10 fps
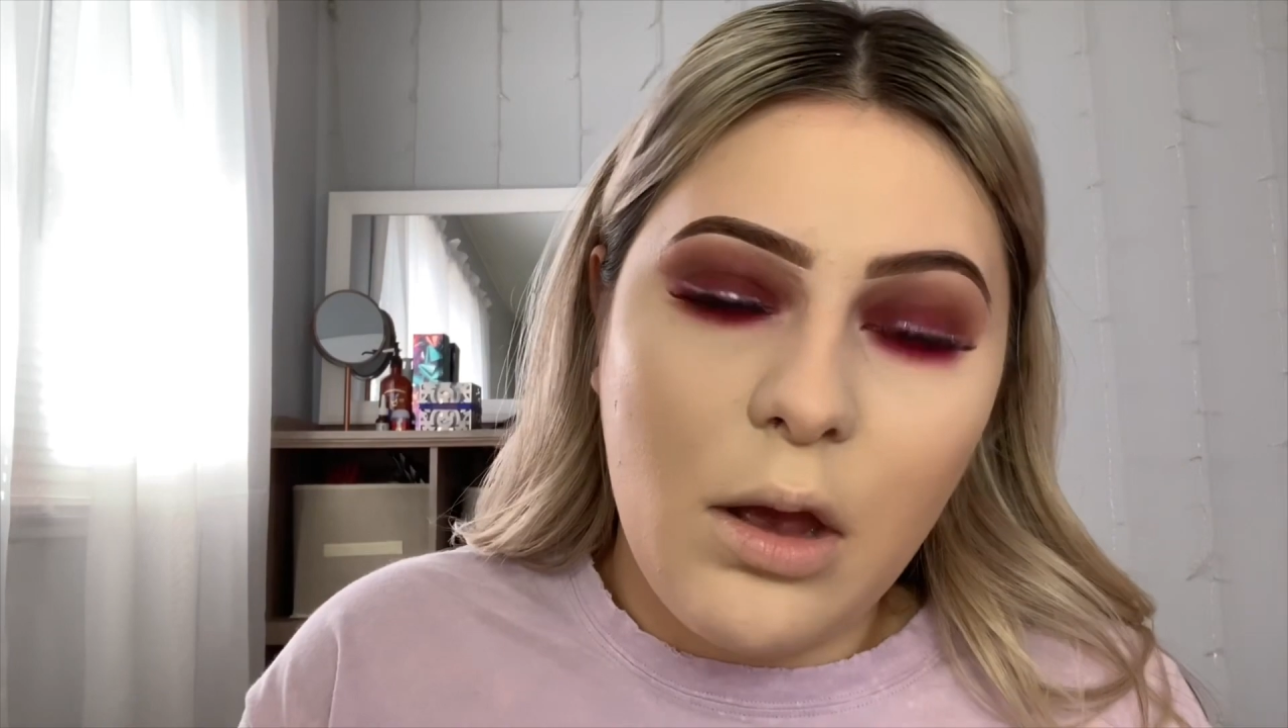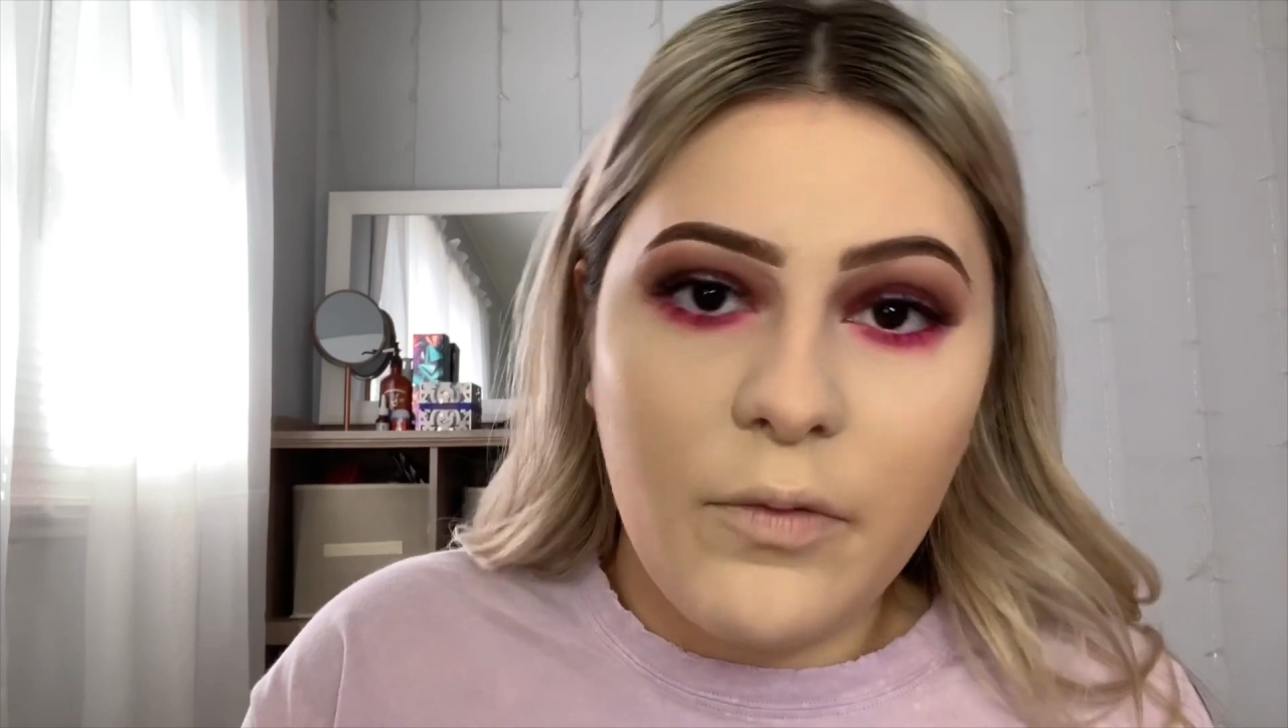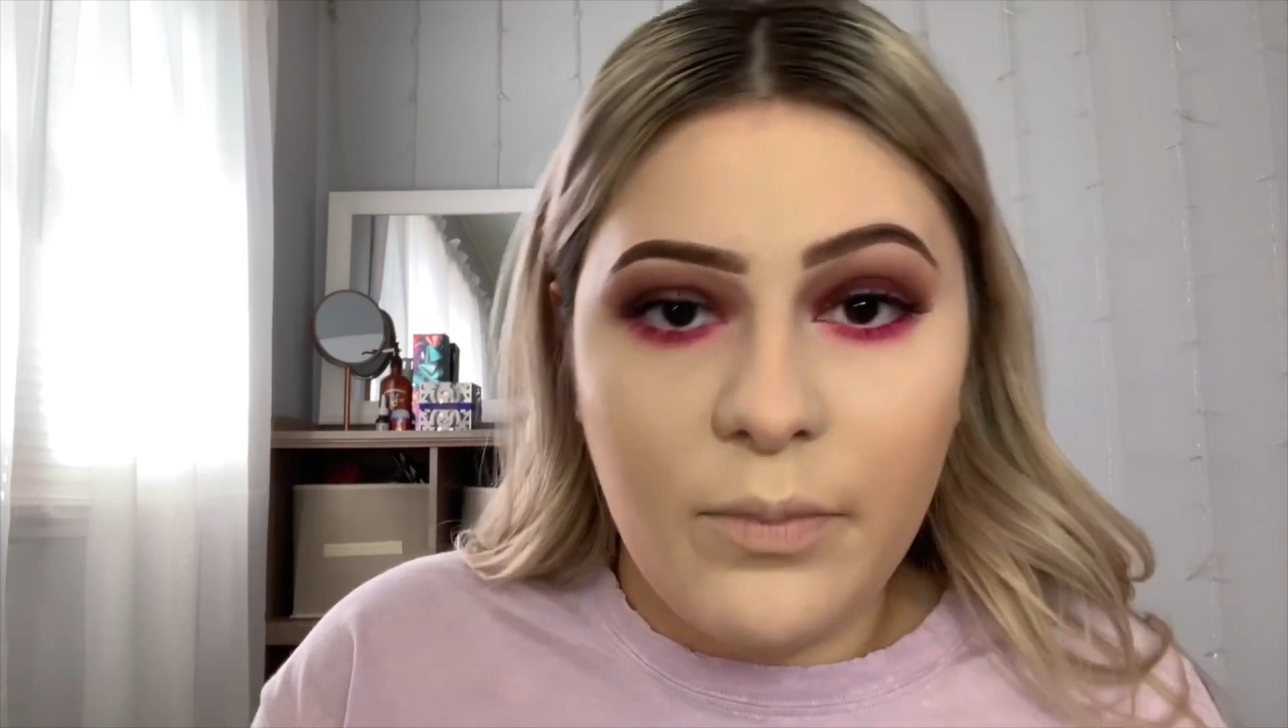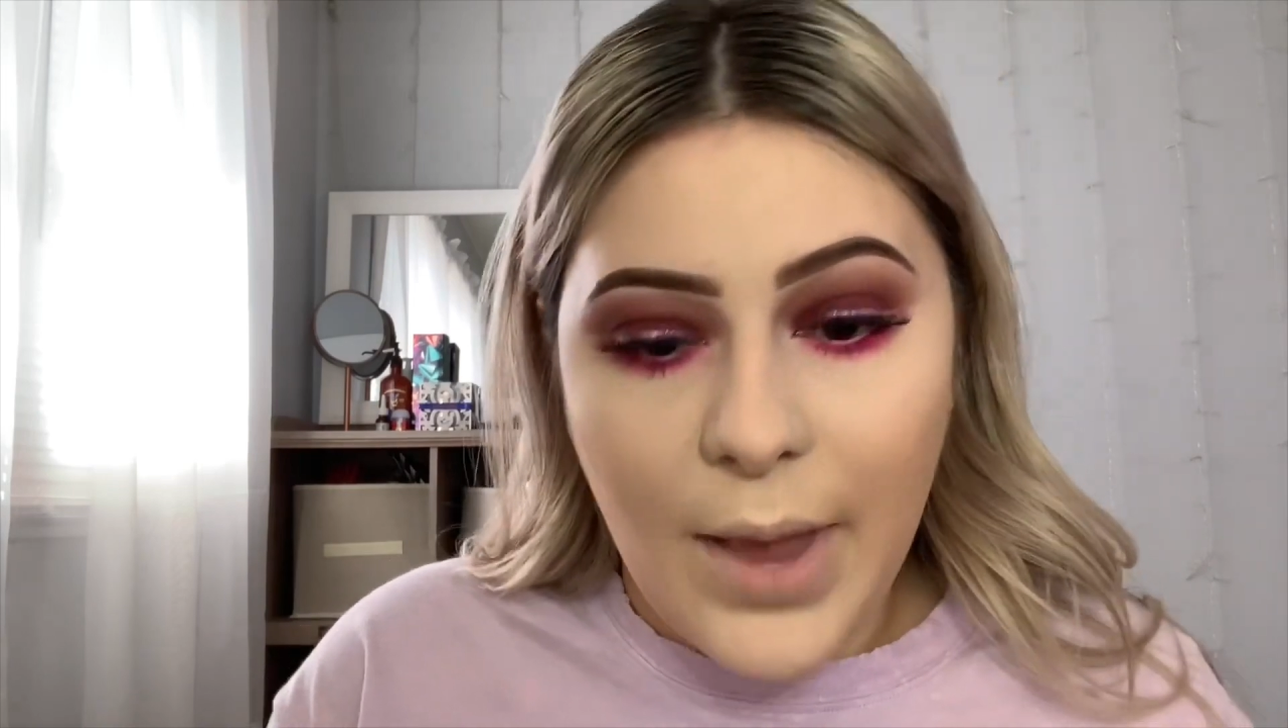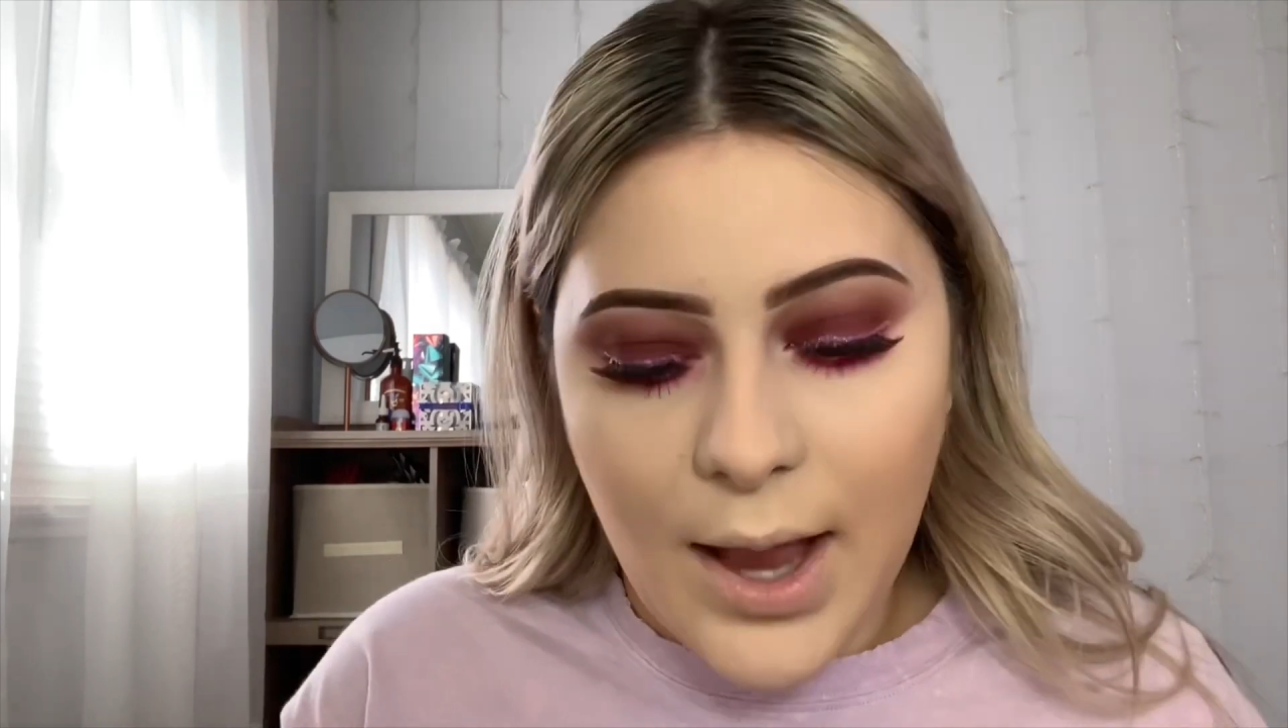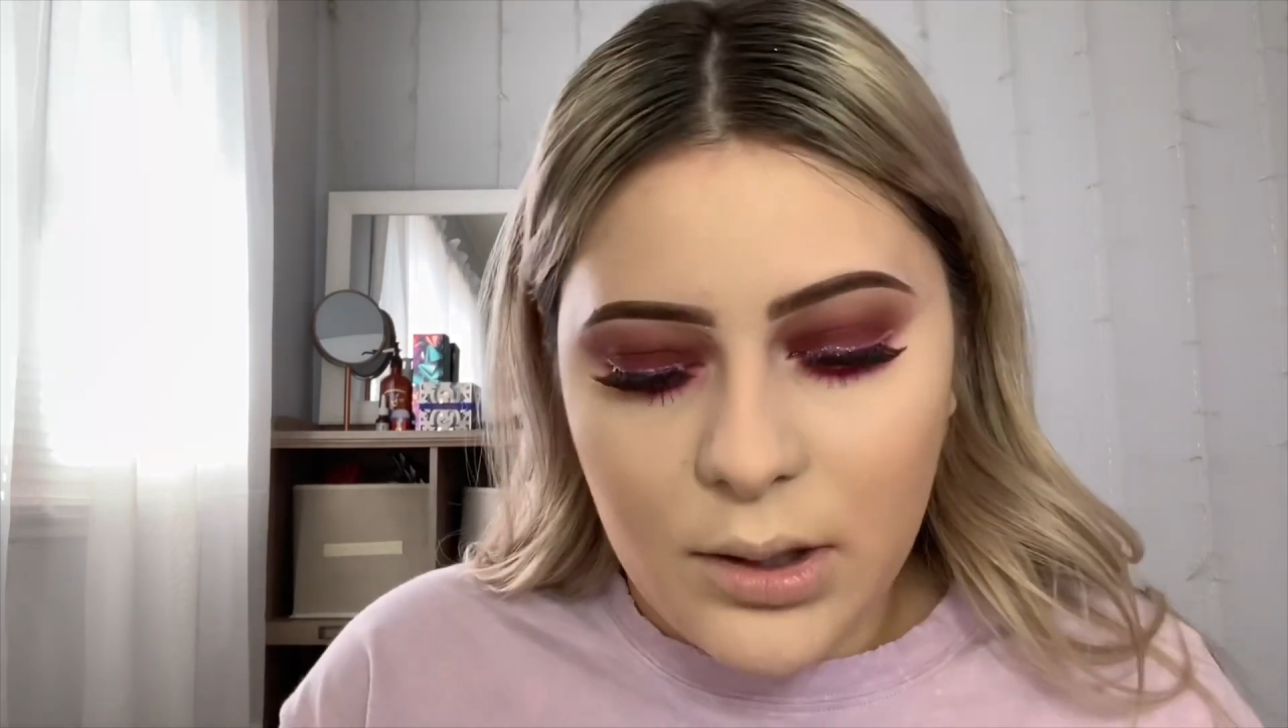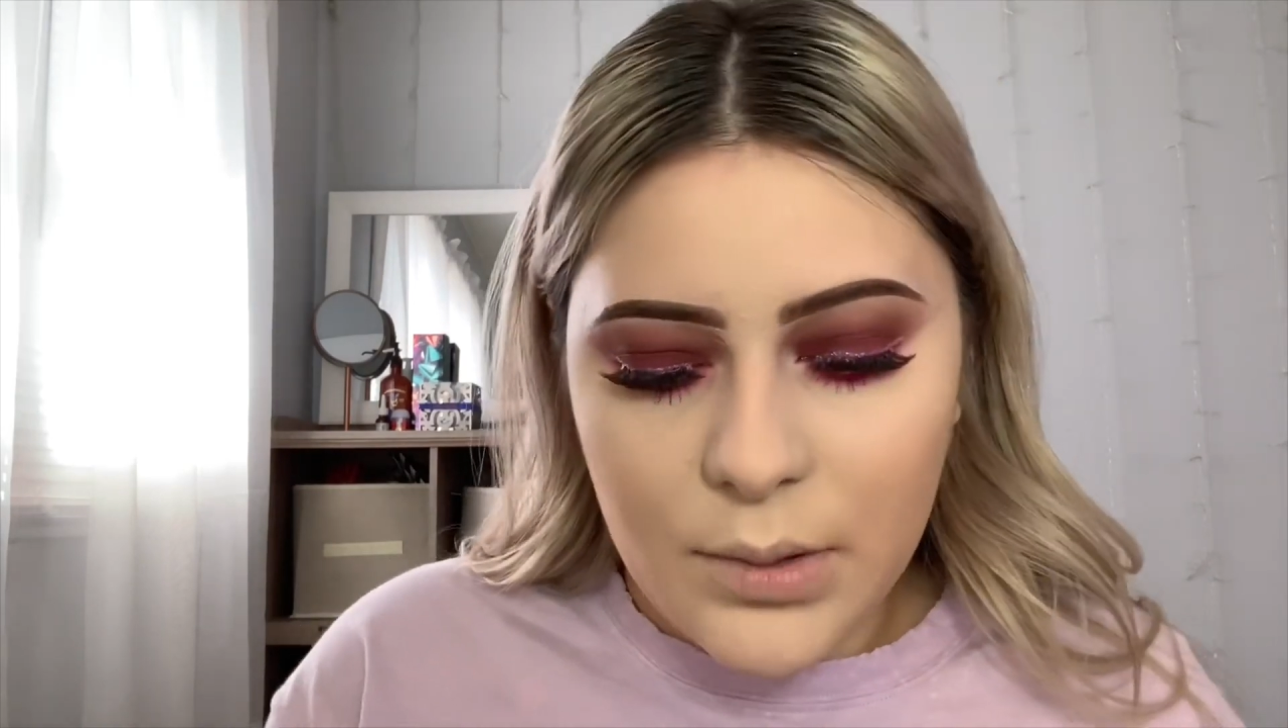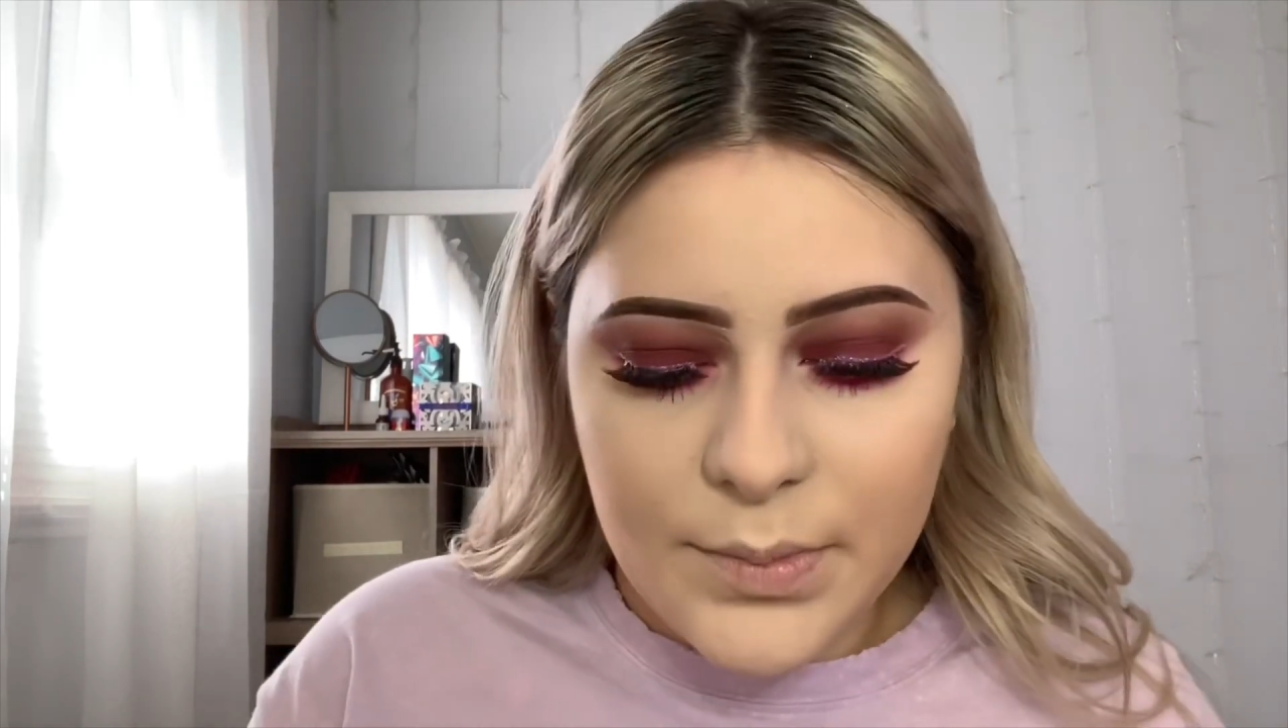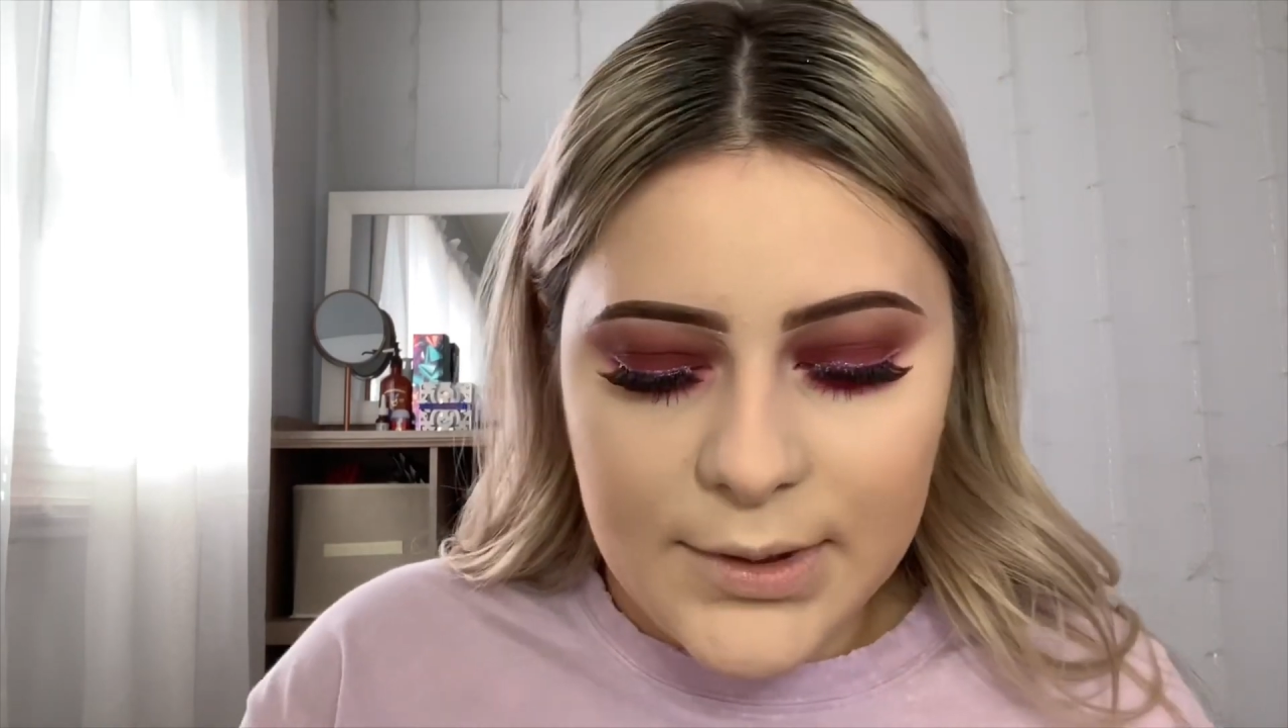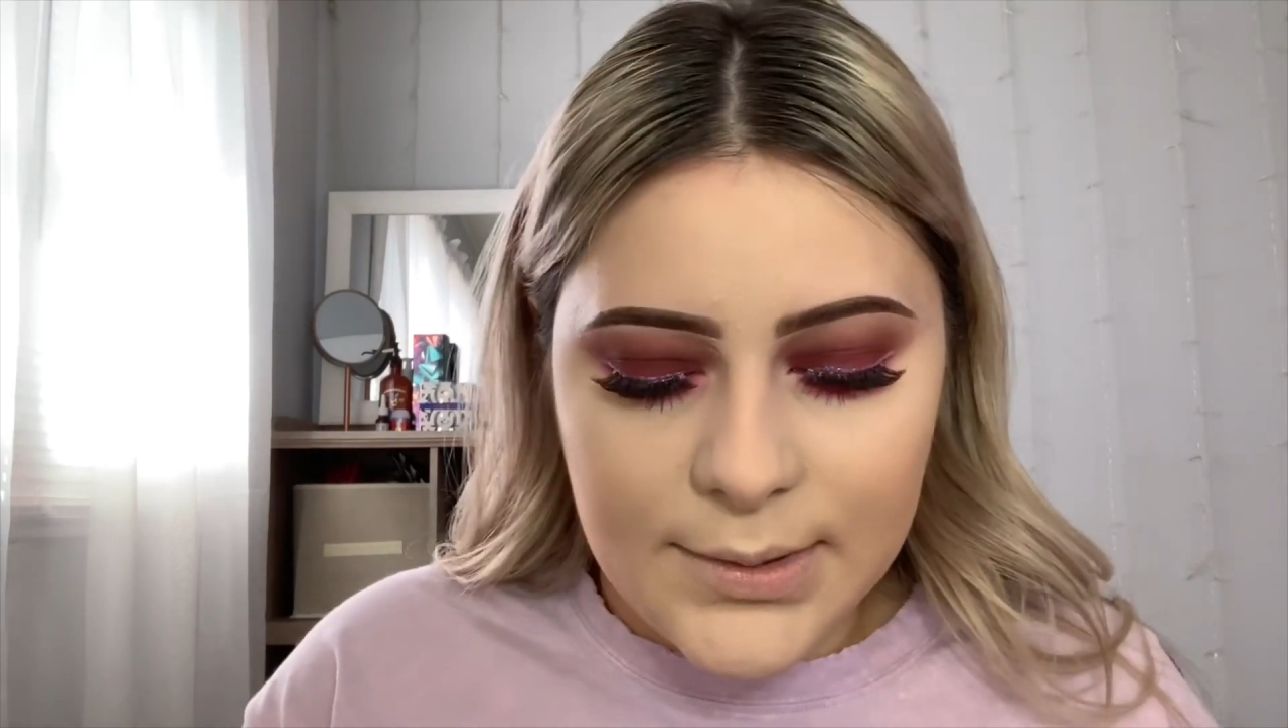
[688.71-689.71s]
of
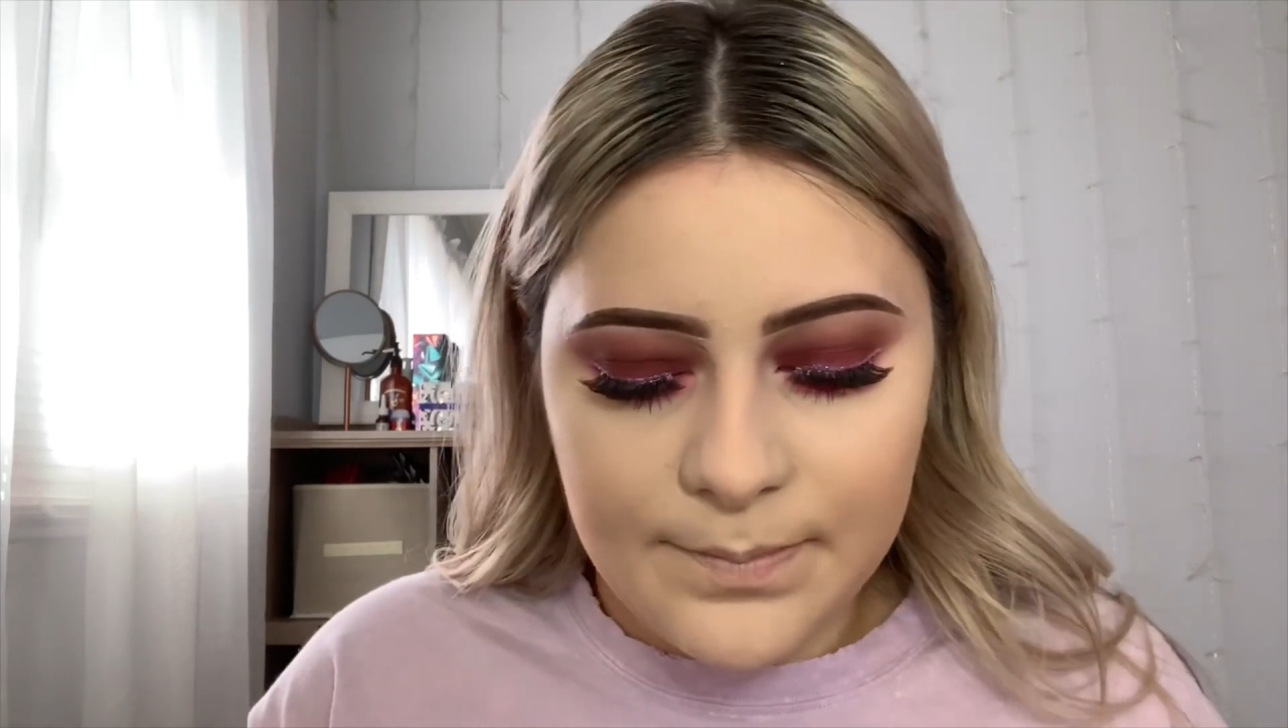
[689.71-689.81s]
backups.